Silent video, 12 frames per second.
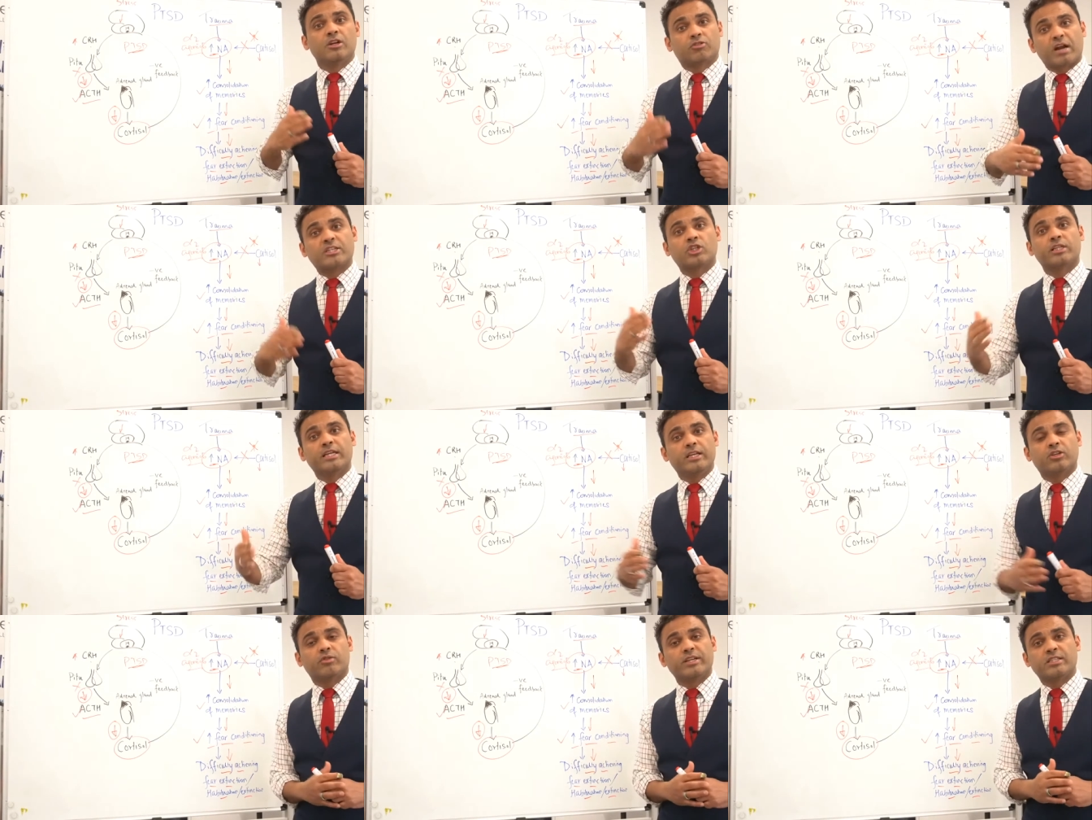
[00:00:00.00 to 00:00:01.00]
gradually
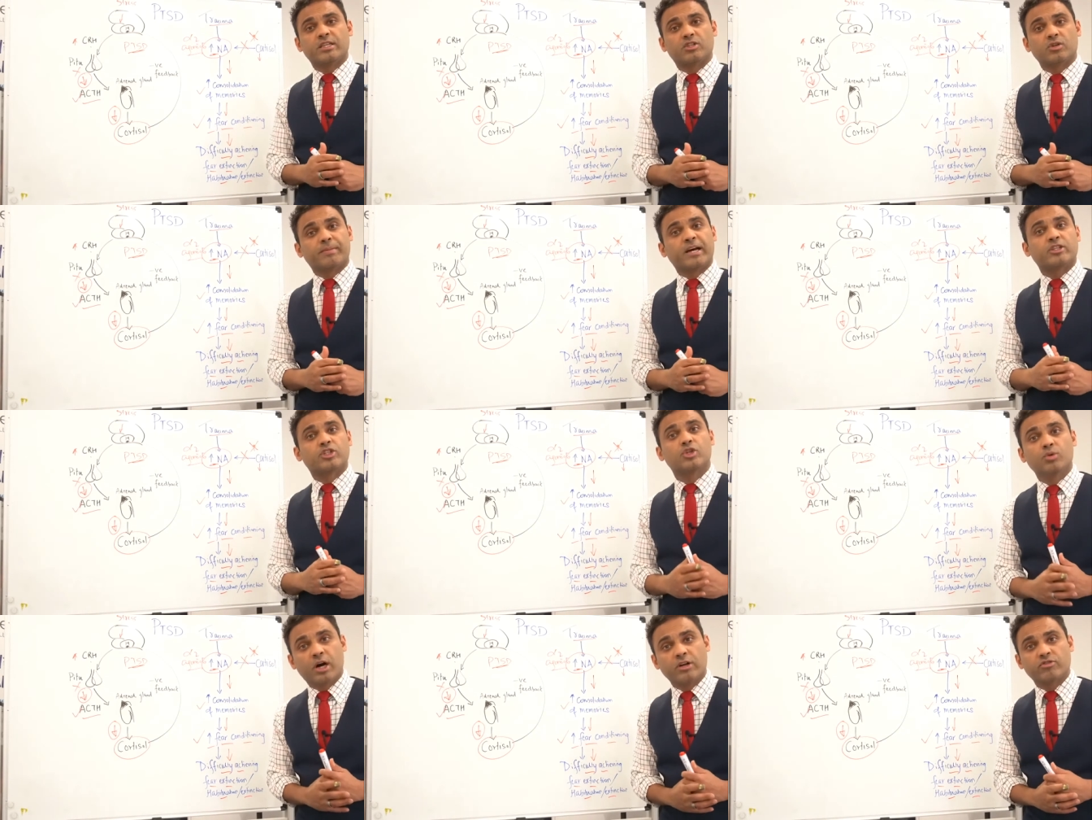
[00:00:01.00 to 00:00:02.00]
increasing to about
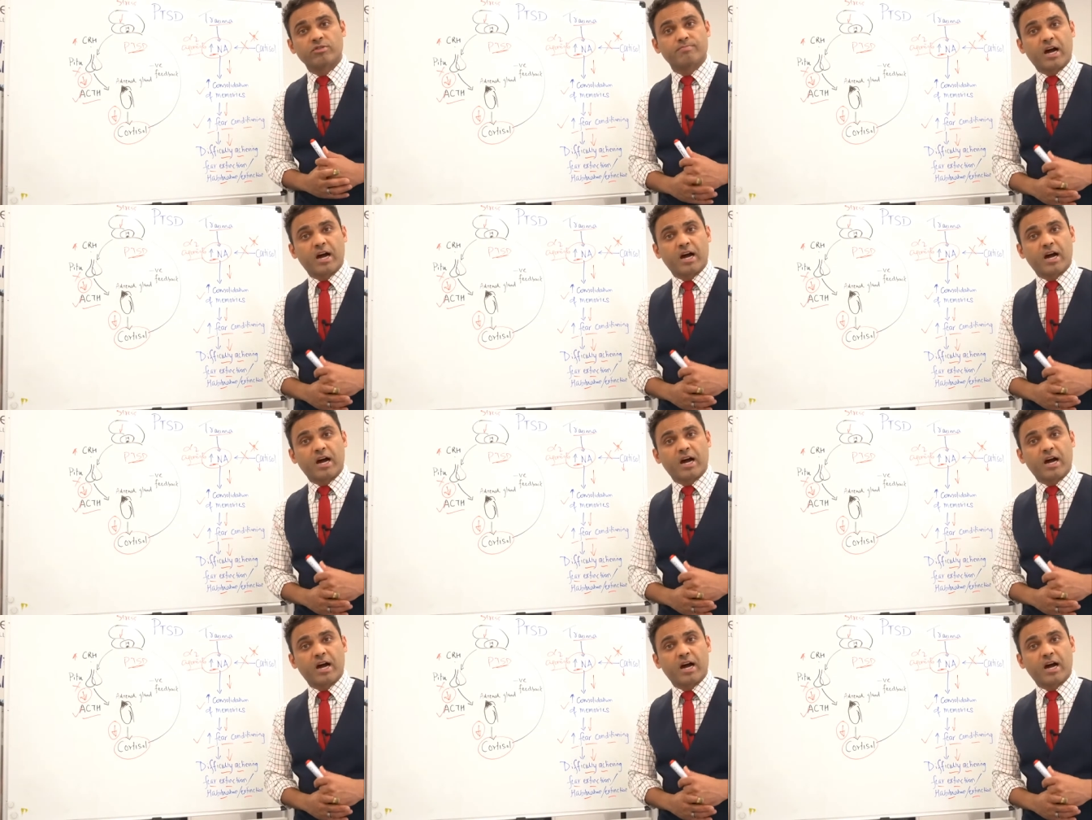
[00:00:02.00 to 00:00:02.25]
200